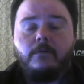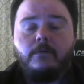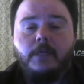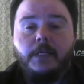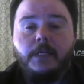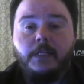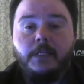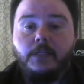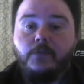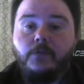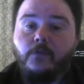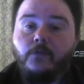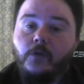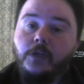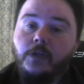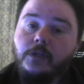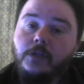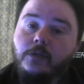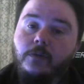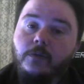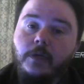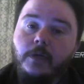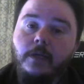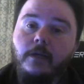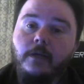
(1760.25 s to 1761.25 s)
and it's
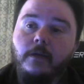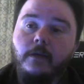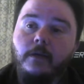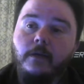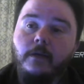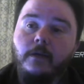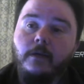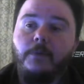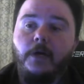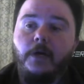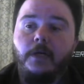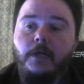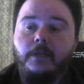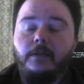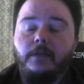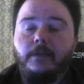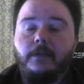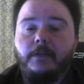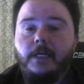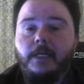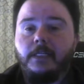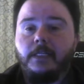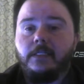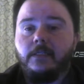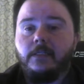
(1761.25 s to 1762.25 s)
frustrating but
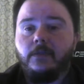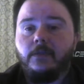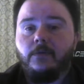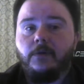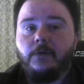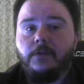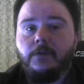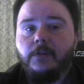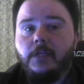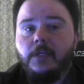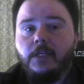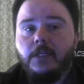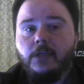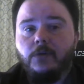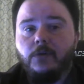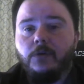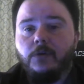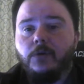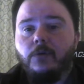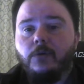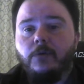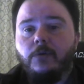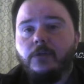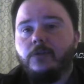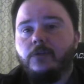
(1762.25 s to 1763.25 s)
that's the only thing you
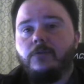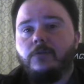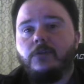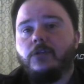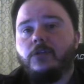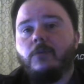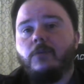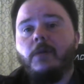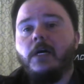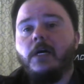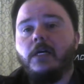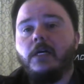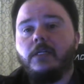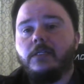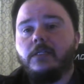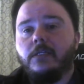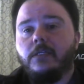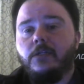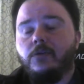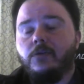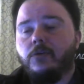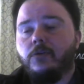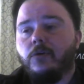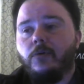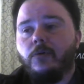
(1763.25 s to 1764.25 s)
can only do so much
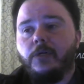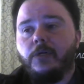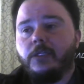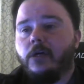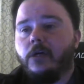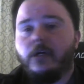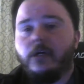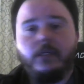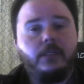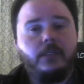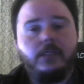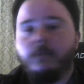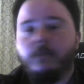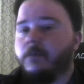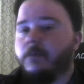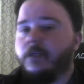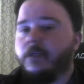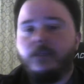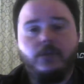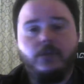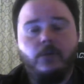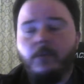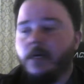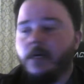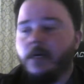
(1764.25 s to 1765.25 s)
and you can only talk to somebody
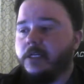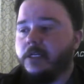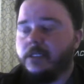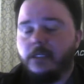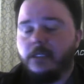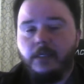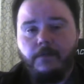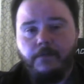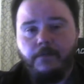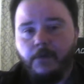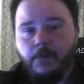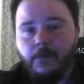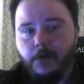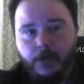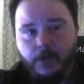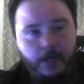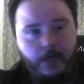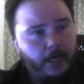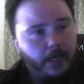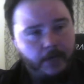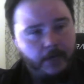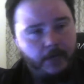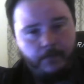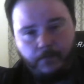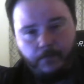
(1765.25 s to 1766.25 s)
so much and if they're going to
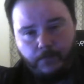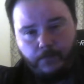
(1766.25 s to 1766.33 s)
head